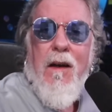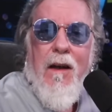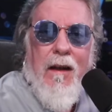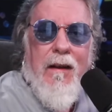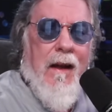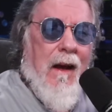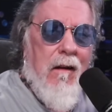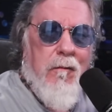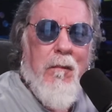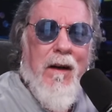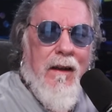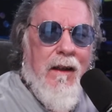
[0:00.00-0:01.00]
and they have
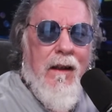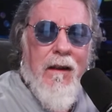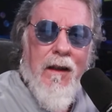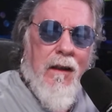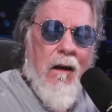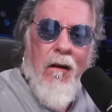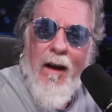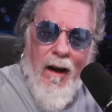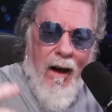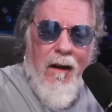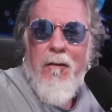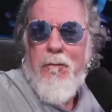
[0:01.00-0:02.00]
money and they go,
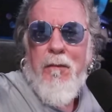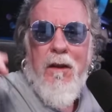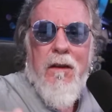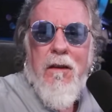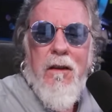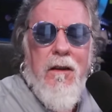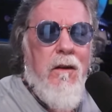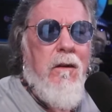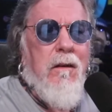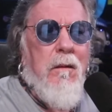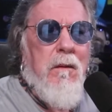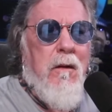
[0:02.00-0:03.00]
I'm going to
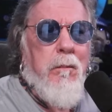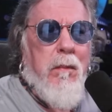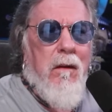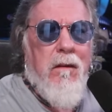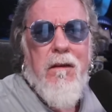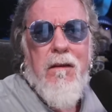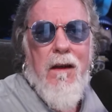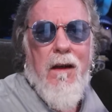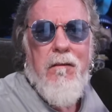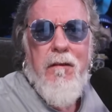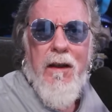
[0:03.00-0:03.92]
use some of this personal time,